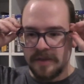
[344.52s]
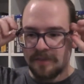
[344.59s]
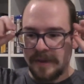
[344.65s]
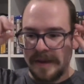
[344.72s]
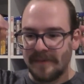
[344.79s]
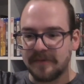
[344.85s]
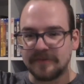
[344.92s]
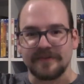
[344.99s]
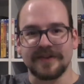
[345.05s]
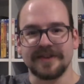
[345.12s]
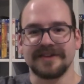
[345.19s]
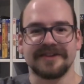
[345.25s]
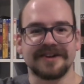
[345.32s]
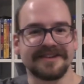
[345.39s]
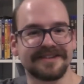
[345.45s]
people
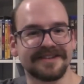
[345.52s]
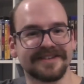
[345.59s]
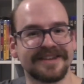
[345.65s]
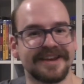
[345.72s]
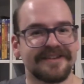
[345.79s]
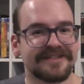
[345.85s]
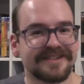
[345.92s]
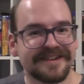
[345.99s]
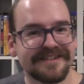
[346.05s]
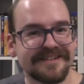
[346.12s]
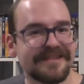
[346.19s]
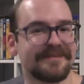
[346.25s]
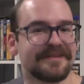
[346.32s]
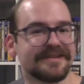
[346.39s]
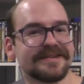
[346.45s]
villainized the
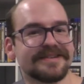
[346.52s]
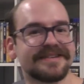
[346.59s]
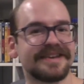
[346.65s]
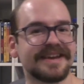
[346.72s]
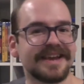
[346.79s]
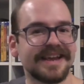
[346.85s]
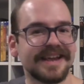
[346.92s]
secretary, because